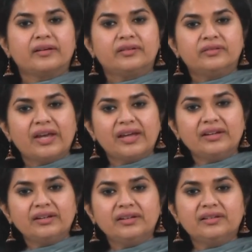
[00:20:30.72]

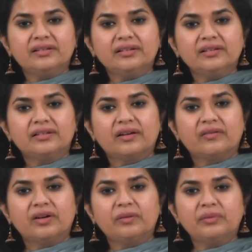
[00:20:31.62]
Gerund is a
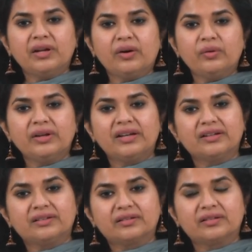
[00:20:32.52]
verb noun and
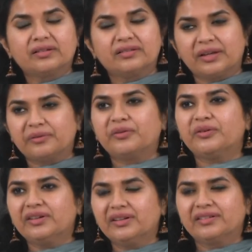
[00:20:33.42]
is
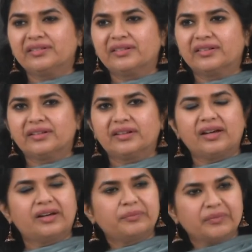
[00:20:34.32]
therefore,
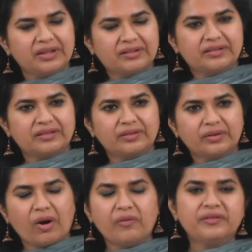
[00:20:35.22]
it is
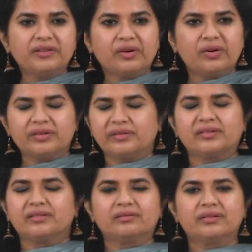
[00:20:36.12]
often called
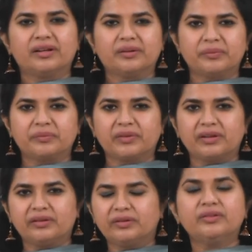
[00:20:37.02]
the
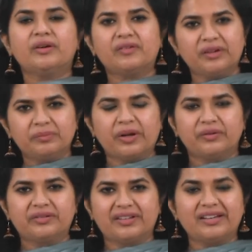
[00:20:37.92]
verb
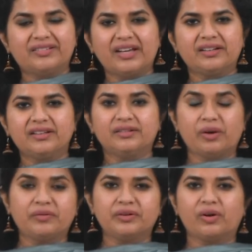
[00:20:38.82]
noun. Gerund is
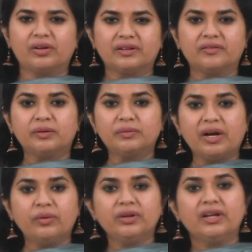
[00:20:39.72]
often called the verb
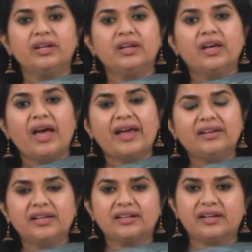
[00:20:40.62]
noun, and
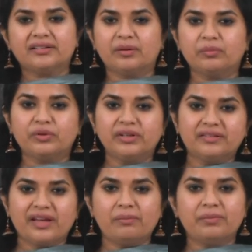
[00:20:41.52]
here are some more
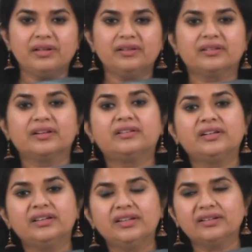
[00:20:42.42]
examples.
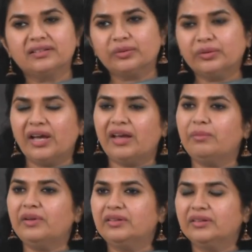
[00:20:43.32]
Reading is a good
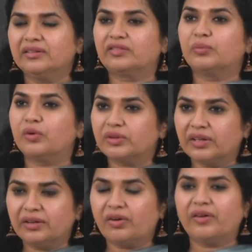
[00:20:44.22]
habit,
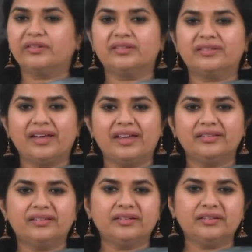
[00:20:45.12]
smoking causes
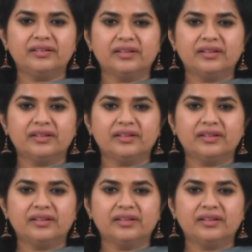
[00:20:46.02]
cancer,